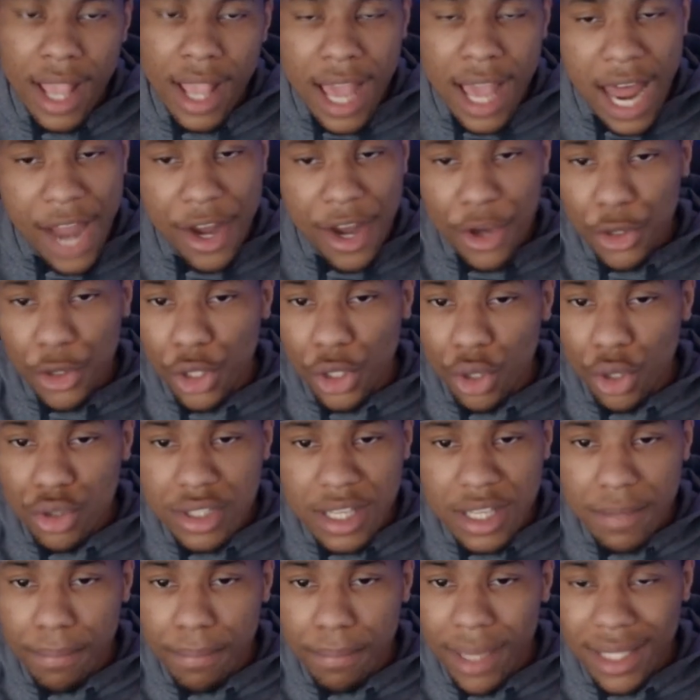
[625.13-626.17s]
I know
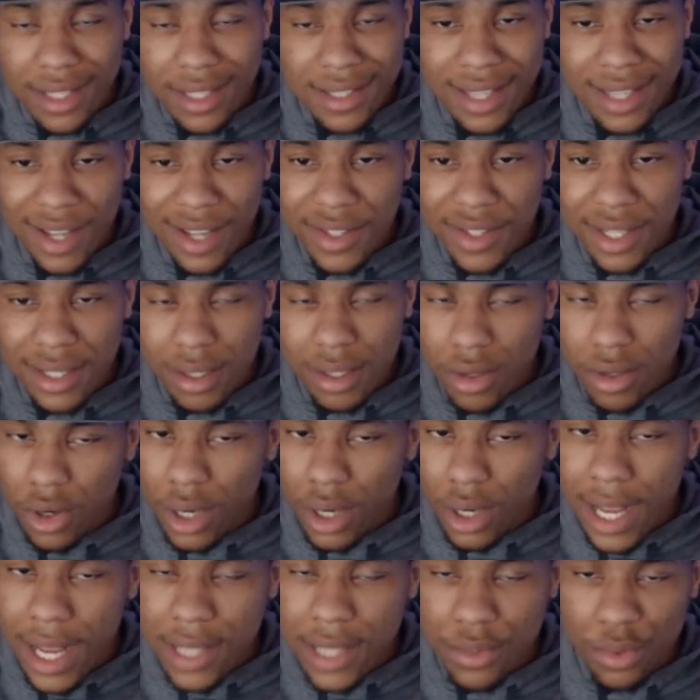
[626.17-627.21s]
Houston beat the Celtics in their
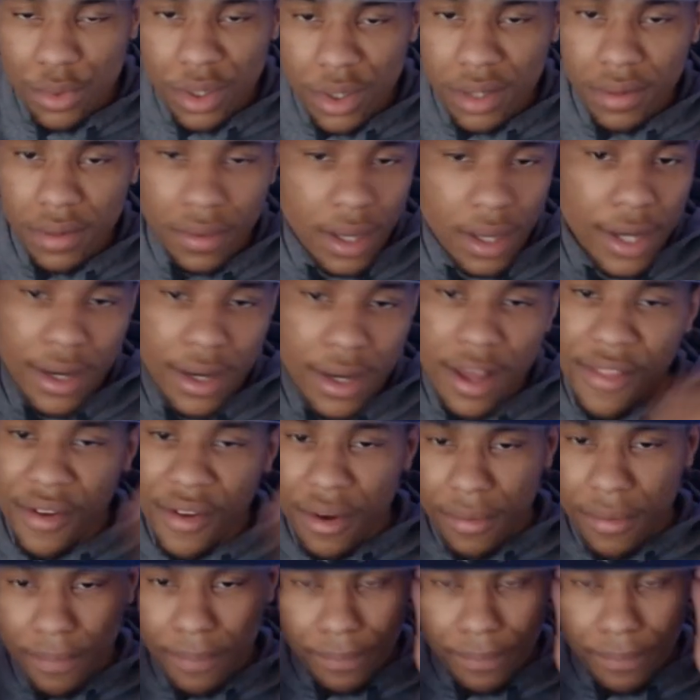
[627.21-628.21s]
last one. Another